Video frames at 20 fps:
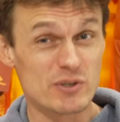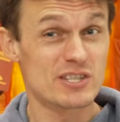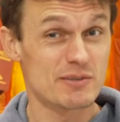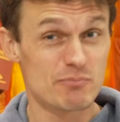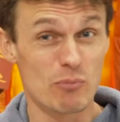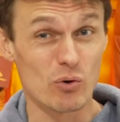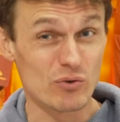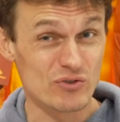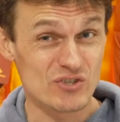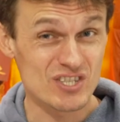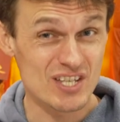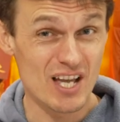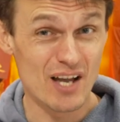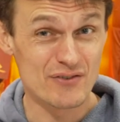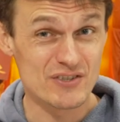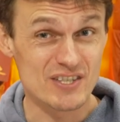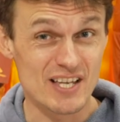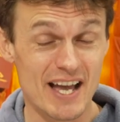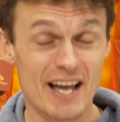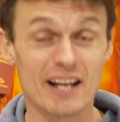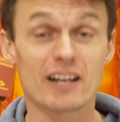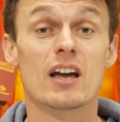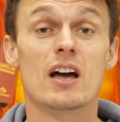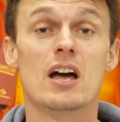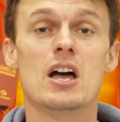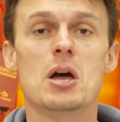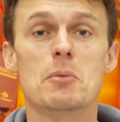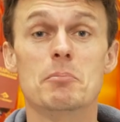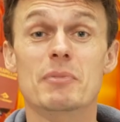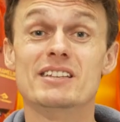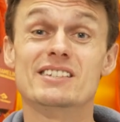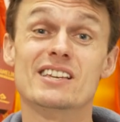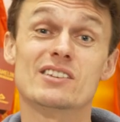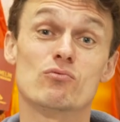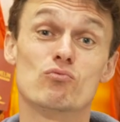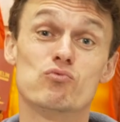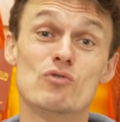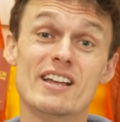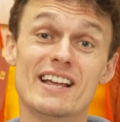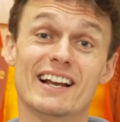small stuff sack means it's
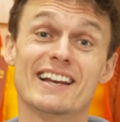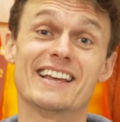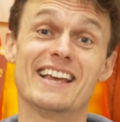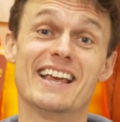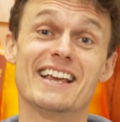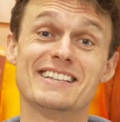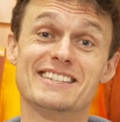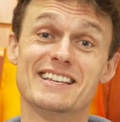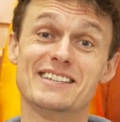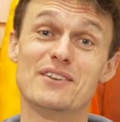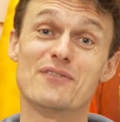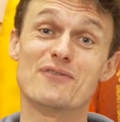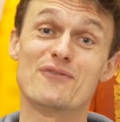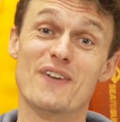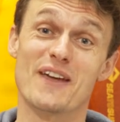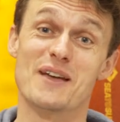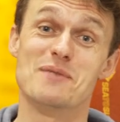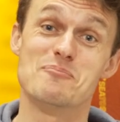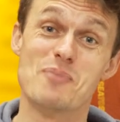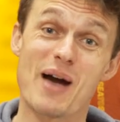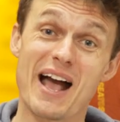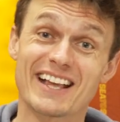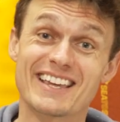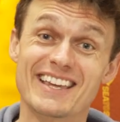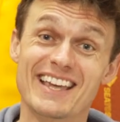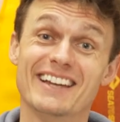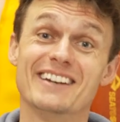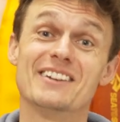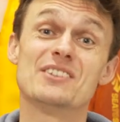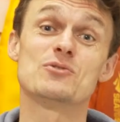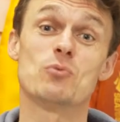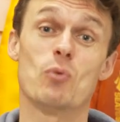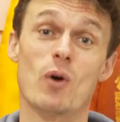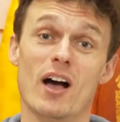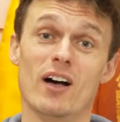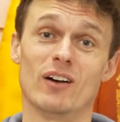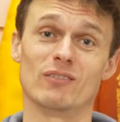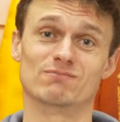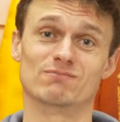really easy to fit back in as well.